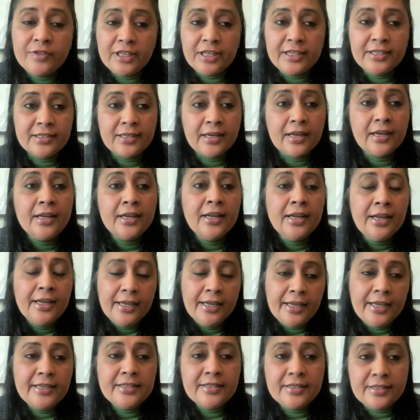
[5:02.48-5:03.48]
data
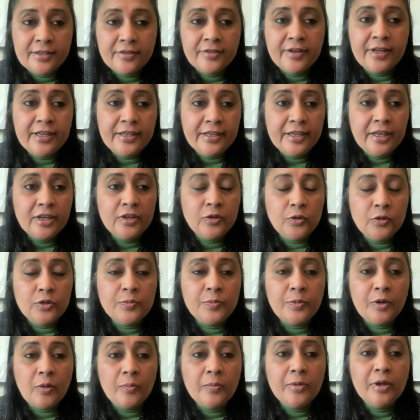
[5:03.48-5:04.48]
is really a
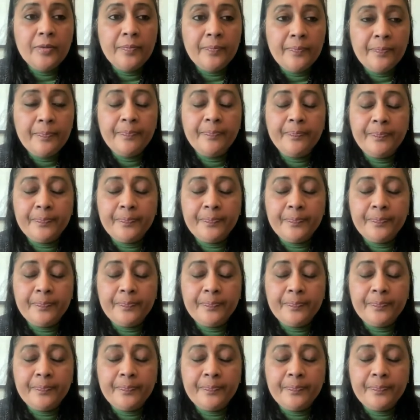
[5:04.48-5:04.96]
huge problem.